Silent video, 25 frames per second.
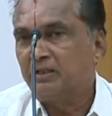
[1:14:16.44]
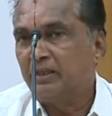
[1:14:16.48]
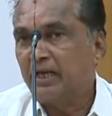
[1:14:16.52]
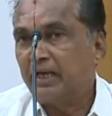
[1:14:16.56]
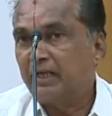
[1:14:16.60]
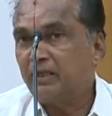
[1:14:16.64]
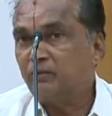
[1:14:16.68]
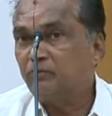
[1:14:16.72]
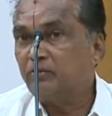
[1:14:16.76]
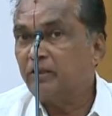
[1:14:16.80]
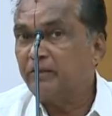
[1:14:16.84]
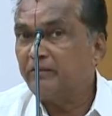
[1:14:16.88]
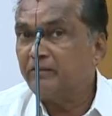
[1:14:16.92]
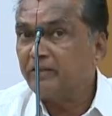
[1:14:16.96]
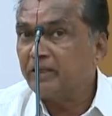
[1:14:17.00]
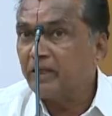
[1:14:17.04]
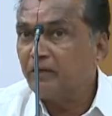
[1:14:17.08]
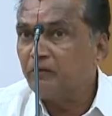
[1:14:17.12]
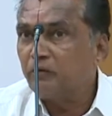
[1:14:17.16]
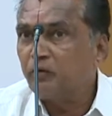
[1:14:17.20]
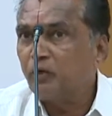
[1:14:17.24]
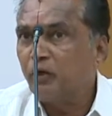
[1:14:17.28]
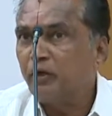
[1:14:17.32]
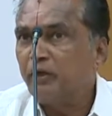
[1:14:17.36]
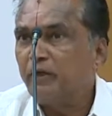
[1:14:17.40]
That is why you
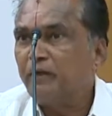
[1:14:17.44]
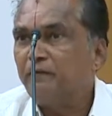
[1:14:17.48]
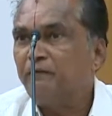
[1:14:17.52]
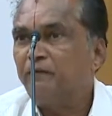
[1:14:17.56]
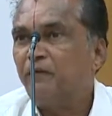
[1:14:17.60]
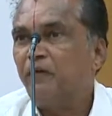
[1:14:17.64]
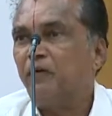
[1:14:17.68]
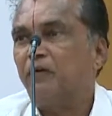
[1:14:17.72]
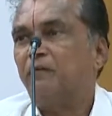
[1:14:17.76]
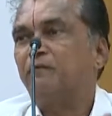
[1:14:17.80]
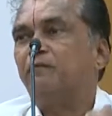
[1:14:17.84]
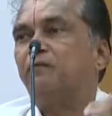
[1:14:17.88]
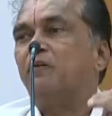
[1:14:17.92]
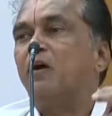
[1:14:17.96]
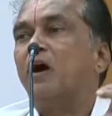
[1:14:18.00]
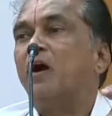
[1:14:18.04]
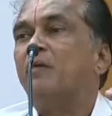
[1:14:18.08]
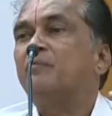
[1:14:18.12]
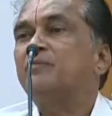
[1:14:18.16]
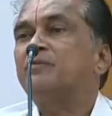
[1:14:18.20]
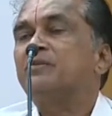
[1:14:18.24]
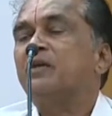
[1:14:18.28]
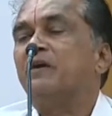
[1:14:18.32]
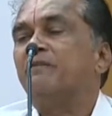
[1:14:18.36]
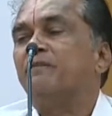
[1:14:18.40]
have 24
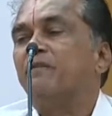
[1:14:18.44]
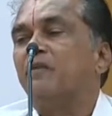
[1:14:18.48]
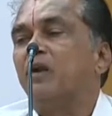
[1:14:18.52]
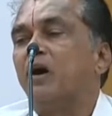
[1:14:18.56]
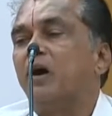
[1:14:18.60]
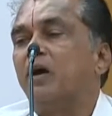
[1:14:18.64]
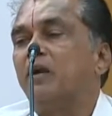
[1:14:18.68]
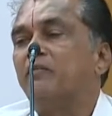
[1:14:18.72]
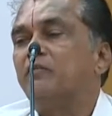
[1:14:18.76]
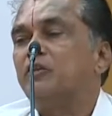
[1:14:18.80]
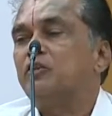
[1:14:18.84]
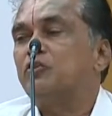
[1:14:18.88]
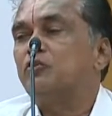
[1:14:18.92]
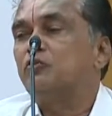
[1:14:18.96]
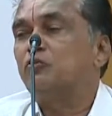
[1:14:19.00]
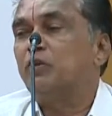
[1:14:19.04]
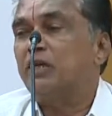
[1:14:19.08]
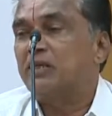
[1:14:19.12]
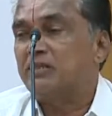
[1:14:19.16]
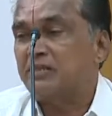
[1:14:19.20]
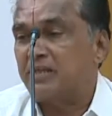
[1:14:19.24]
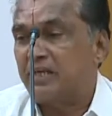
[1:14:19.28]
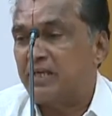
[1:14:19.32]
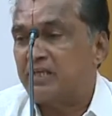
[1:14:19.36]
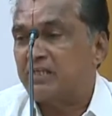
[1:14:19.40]
forms of Lord Vishnu
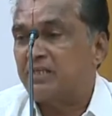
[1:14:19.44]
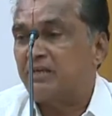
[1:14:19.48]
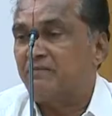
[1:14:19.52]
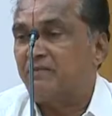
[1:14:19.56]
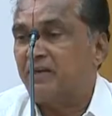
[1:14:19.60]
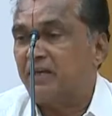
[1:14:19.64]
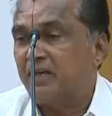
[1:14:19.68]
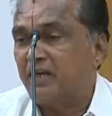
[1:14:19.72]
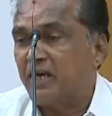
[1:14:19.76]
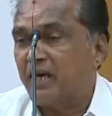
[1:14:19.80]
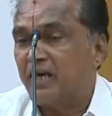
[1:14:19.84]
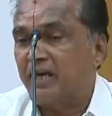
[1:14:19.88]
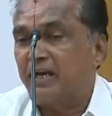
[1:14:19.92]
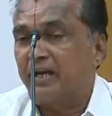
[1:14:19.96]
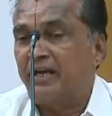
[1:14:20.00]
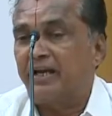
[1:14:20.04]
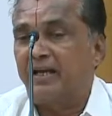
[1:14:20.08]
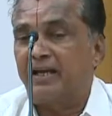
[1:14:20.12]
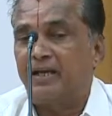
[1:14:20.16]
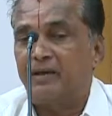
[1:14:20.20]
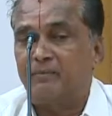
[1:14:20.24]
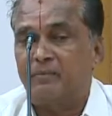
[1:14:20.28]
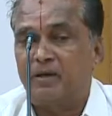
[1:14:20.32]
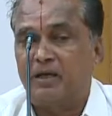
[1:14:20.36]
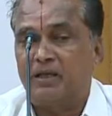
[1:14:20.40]
as Keshava,
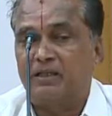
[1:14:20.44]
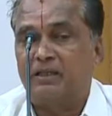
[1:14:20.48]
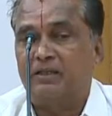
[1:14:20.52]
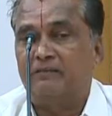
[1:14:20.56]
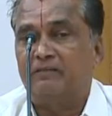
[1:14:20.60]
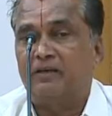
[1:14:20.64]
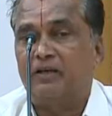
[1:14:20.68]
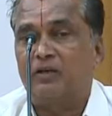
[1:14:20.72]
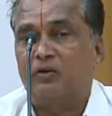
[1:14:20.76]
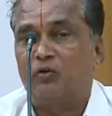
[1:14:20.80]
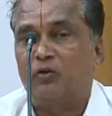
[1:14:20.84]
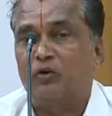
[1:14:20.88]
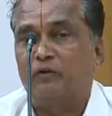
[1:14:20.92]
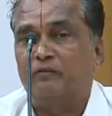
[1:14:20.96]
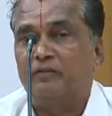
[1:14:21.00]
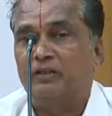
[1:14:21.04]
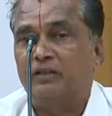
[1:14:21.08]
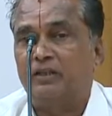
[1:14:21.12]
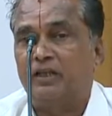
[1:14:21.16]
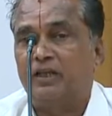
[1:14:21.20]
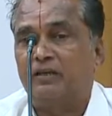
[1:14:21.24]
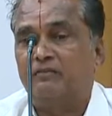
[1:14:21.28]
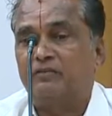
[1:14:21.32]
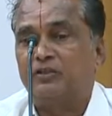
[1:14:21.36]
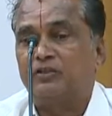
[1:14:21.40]
Narayana, Madhava,
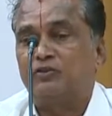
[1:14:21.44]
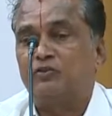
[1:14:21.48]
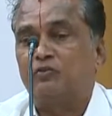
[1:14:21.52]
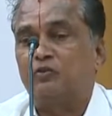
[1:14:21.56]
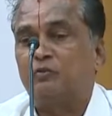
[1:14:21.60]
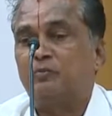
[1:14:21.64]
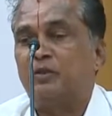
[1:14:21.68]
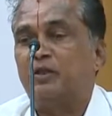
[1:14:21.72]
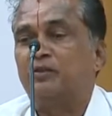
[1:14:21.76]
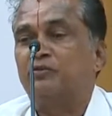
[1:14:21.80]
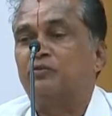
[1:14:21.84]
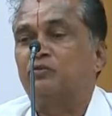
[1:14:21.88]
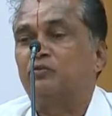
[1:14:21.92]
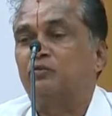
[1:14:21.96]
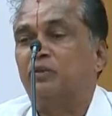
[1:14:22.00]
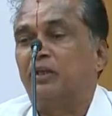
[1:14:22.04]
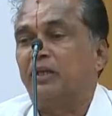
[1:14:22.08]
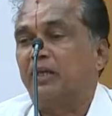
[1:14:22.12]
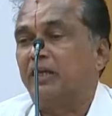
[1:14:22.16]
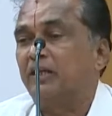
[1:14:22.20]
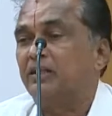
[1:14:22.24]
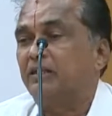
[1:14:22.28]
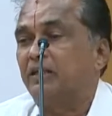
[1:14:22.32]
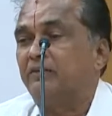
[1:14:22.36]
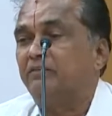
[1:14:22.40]
Govinda, Vishnu,
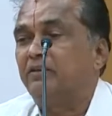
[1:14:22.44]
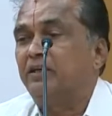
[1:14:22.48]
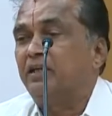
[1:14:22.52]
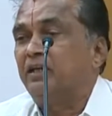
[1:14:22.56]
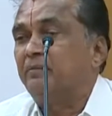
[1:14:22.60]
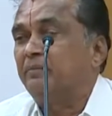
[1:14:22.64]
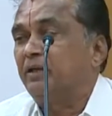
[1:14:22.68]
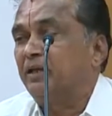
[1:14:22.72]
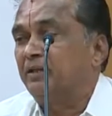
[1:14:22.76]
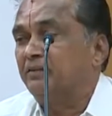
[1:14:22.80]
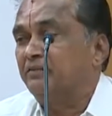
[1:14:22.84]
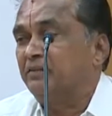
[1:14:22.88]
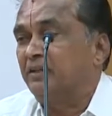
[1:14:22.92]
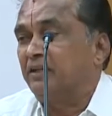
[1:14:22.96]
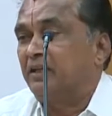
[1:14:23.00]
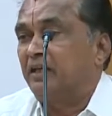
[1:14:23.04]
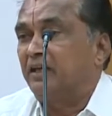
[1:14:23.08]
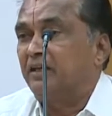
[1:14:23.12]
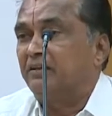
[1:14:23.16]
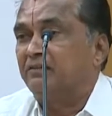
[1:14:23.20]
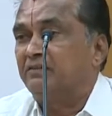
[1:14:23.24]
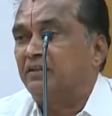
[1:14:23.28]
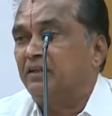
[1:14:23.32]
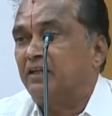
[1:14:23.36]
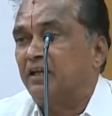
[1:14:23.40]
Madhusudana, Trivikrama,
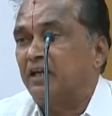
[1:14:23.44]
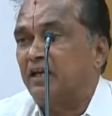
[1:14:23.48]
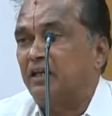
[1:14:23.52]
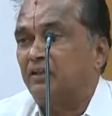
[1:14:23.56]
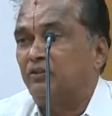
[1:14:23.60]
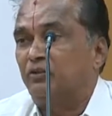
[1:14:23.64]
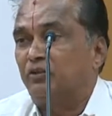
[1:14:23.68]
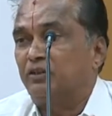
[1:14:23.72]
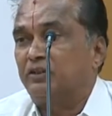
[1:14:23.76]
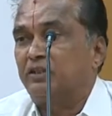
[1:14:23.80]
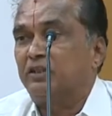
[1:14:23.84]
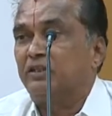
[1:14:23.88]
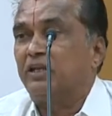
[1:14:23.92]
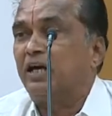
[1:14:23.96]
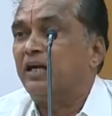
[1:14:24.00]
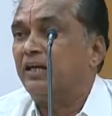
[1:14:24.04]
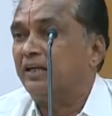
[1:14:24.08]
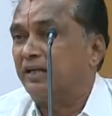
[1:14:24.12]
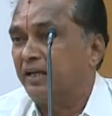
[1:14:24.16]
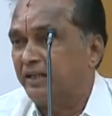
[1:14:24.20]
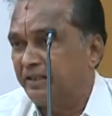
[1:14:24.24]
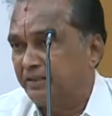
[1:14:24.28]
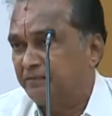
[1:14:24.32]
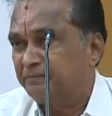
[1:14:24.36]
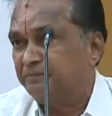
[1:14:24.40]
etc., etc.,
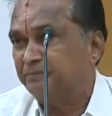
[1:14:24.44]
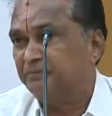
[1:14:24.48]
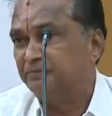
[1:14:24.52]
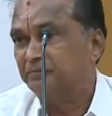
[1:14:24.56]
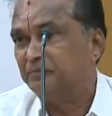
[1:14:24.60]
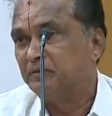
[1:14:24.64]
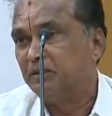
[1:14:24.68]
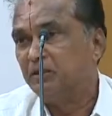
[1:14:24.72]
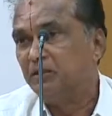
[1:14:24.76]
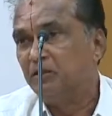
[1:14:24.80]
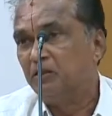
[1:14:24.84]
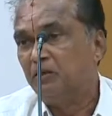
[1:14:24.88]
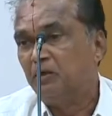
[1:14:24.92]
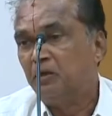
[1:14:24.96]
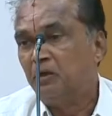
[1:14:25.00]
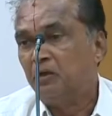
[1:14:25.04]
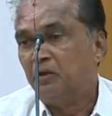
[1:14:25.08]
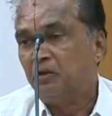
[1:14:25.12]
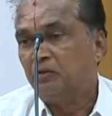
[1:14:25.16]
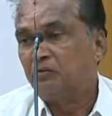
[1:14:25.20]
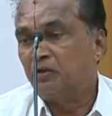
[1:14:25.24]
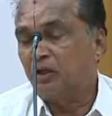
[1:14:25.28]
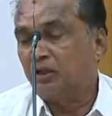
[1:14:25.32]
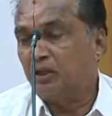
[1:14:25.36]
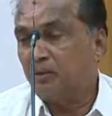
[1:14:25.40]
Adhokshadan, Hari.
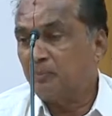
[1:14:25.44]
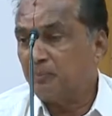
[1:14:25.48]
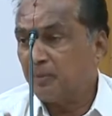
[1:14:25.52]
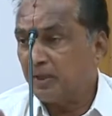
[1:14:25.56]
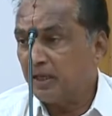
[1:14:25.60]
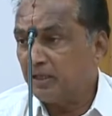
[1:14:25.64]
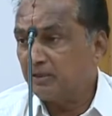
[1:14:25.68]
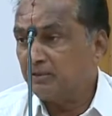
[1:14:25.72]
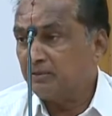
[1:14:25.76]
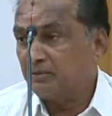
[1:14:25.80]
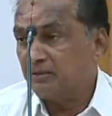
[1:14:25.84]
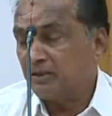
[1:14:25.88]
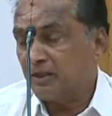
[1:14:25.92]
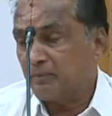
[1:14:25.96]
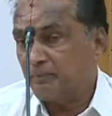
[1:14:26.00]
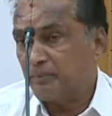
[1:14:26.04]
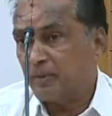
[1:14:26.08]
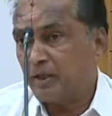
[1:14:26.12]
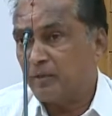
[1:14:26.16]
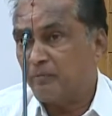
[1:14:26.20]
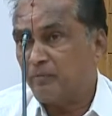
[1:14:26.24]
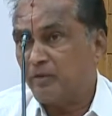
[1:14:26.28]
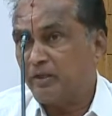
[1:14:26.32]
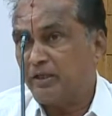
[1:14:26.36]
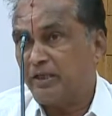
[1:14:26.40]
So the, the
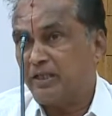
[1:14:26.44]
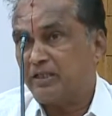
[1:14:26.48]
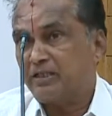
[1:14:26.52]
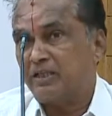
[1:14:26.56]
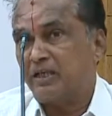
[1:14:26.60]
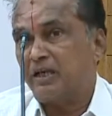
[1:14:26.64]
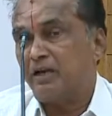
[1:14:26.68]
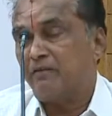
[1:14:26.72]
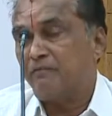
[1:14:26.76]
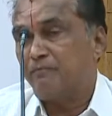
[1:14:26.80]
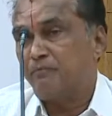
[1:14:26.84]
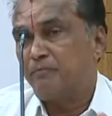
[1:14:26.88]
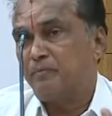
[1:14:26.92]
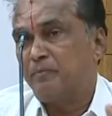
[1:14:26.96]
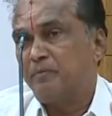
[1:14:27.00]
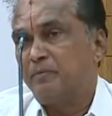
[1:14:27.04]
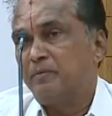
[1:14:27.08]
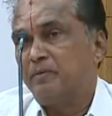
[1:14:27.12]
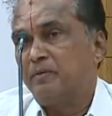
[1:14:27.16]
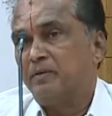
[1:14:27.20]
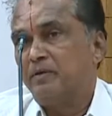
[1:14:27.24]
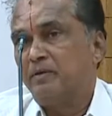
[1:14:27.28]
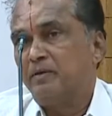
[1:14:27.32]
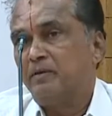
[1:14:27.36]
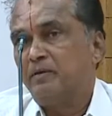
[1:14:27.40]
permutation of
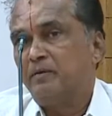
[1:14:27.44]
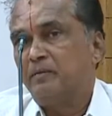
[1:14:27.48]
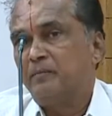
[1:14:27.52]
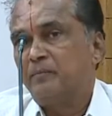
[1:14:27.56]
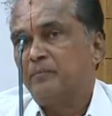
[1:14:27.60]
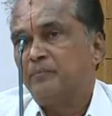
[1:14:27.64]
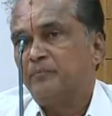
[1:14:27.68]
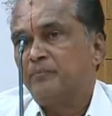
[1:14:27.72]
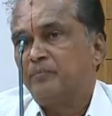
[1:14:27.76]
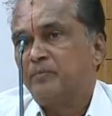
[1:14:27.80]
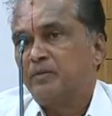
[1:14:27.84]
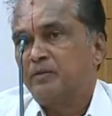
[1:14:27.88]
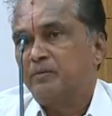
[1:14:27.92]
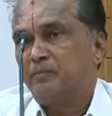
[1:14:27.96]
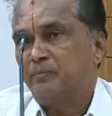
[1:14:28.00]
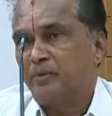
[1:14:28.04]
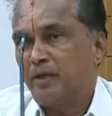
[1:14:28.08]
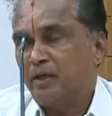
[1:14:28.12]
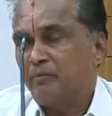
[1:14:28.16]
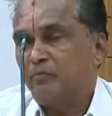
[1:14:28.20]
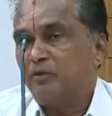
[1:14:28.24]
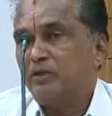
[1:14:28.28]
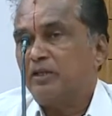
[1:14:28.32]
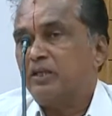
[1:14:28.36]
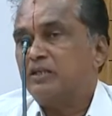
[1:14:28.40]

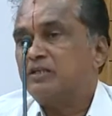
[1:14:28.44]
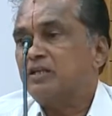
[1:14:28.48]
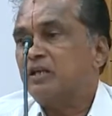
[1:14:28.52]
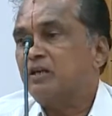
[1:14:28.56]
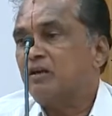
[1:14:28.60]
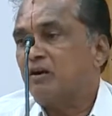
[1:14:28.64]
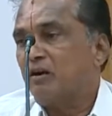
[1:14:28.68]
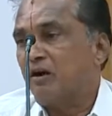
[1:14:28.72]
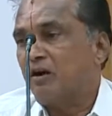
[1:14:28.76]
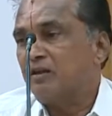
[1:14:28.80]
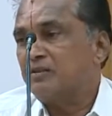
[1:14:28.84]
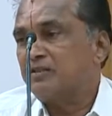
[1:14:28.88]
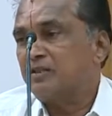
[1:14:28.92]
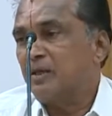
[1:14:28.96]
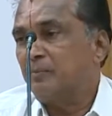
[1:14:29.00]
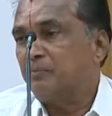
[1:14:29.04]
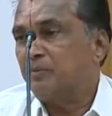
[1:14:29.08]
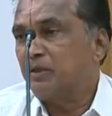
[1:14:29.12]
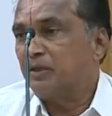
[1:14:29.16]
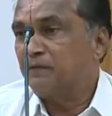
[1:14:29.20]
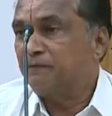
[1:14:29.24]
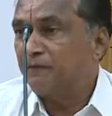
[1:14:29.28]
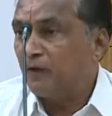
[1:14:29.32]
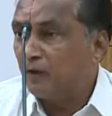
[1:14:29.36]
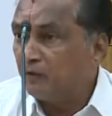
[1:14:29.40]
permutation
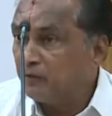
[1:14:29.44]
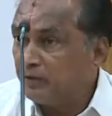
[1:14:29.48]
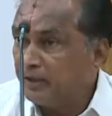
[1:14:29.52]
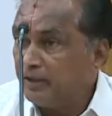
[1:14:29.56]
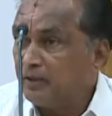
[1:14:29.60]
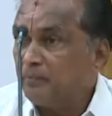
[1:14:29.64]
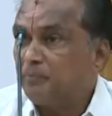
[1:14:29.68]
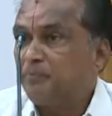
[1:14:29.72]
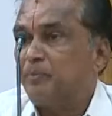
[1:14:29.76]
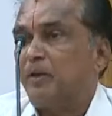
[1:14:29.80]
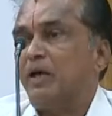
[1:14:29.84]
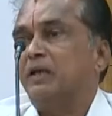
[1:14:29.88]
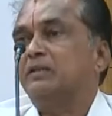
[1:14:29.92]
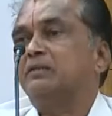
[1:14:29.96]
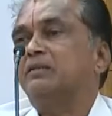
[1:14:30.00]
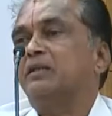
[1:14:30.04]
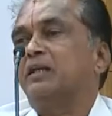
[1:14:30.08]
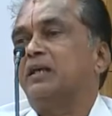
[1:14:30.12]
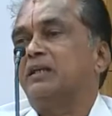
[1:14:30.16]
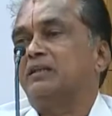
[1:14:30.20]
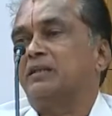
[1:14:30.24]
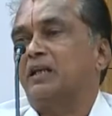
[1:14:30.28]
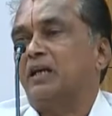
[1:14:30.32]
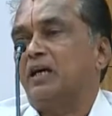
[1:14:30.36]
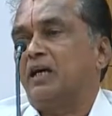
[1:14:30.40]
concept is found in
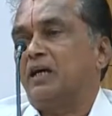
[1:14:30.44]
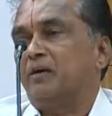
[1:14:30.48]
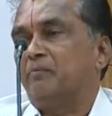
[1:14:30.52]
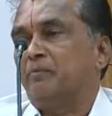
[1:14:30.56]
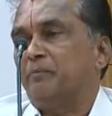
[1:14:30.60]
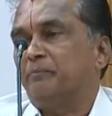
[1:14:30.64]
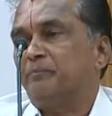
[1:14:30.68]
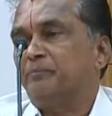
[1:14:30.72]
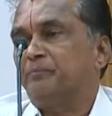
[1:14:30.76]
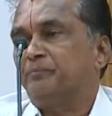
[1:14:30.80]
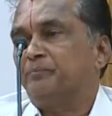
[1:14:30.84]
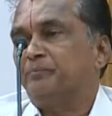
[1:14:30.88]
Pancharatragama